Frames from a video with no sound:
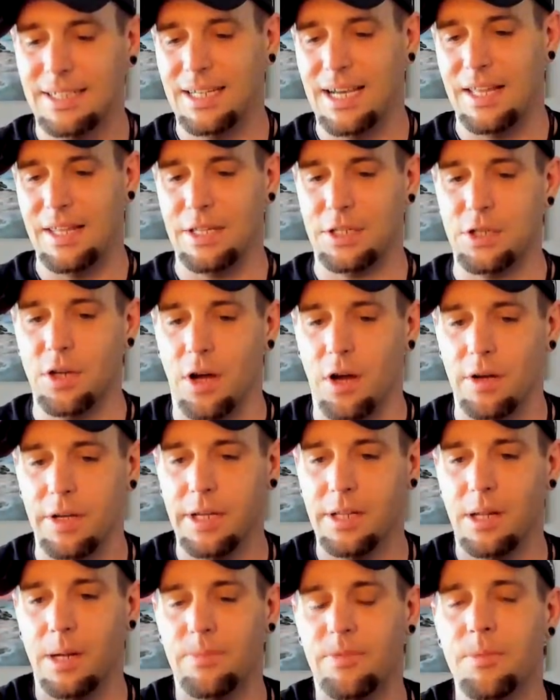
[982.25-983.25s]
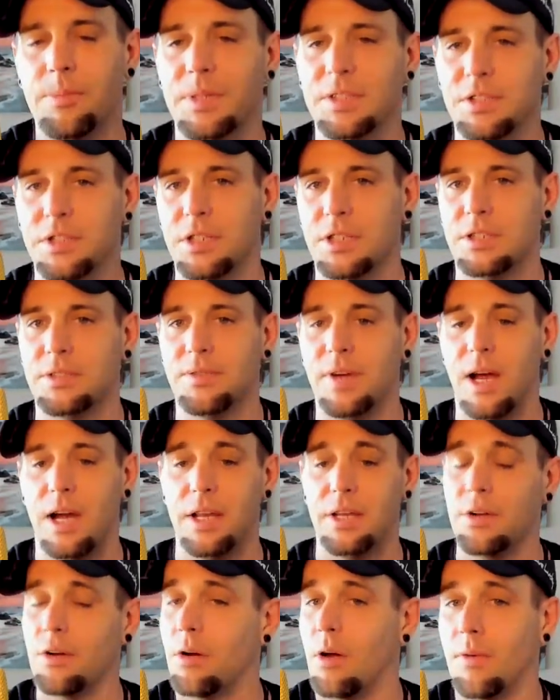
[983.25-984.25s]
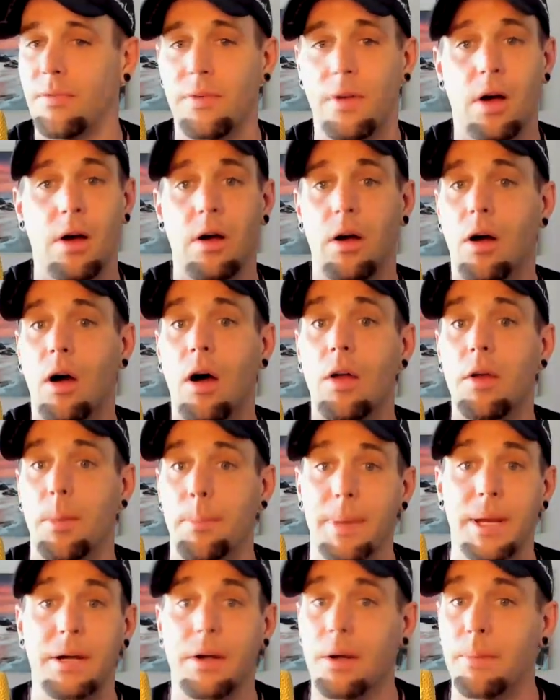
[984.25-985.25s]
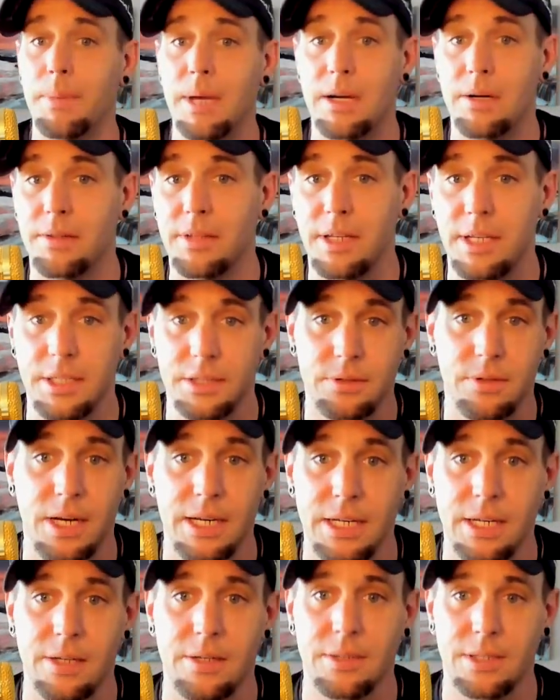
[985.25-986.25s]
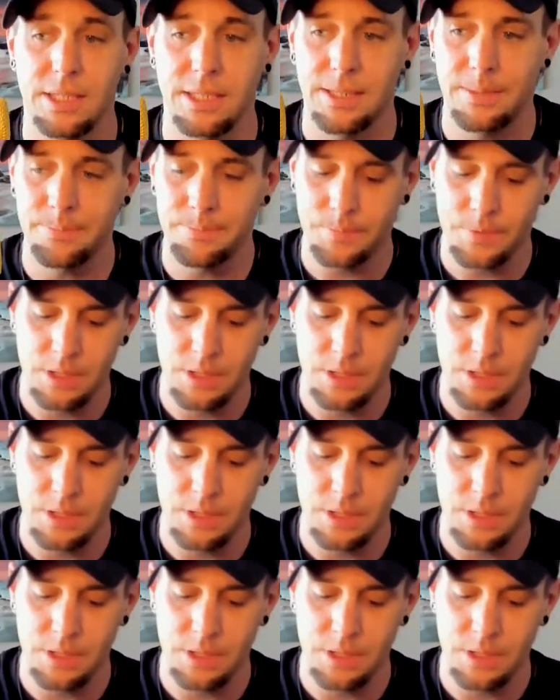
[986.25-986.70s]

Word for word: I think y'all heal up from this just fine, and you're off on, on to bigger and better things right now, okay?